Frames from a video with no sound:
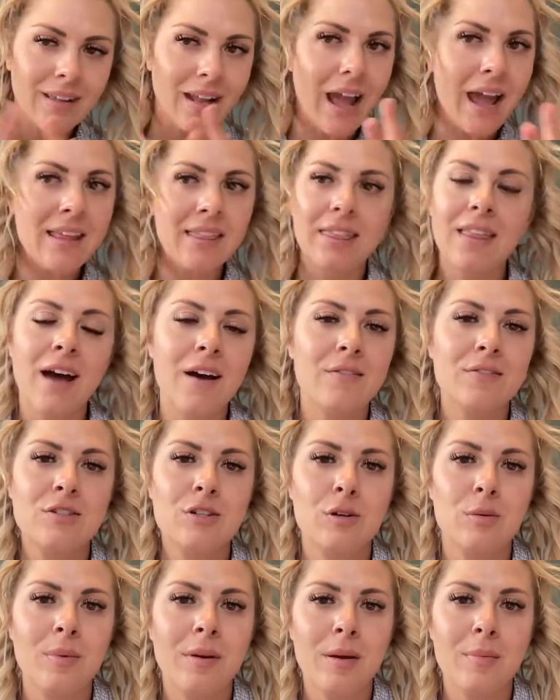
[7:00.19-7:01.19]
I'd love
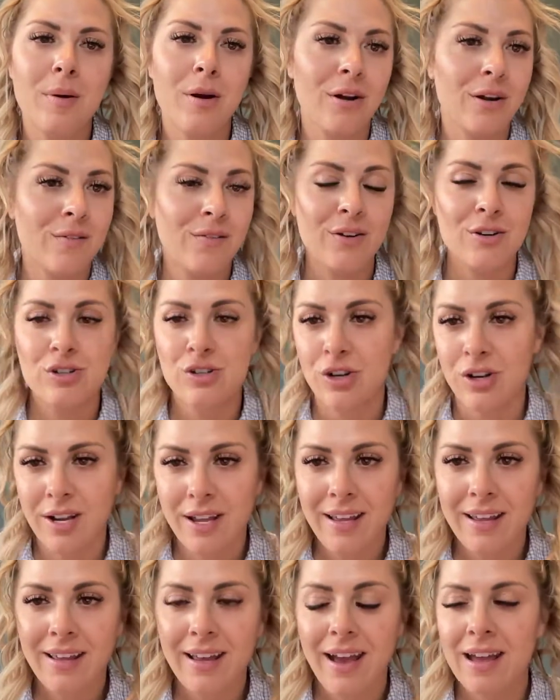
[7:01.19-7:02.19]
to be a part of your
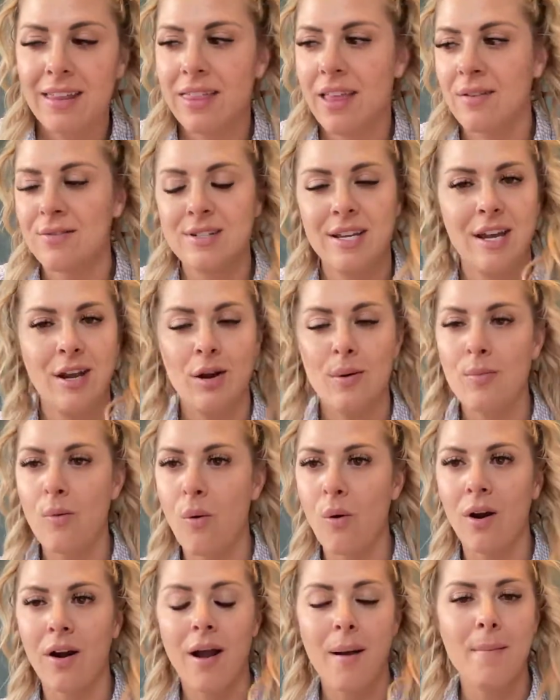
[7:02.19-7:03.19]
journey. I'd love to hear
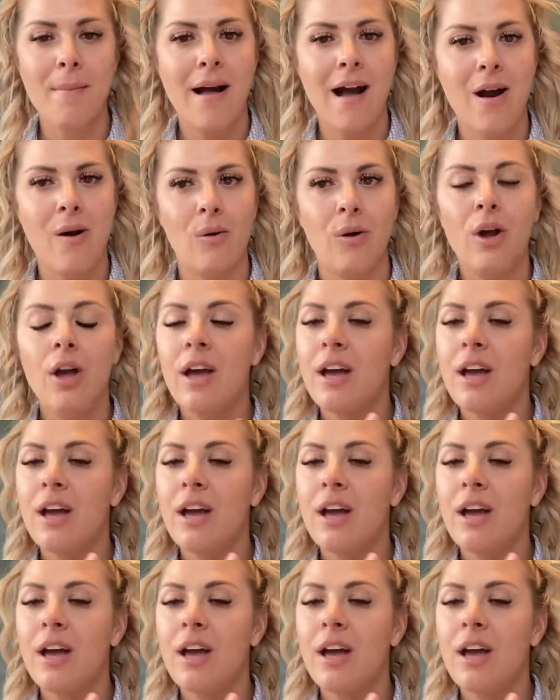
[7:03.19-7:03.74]
more about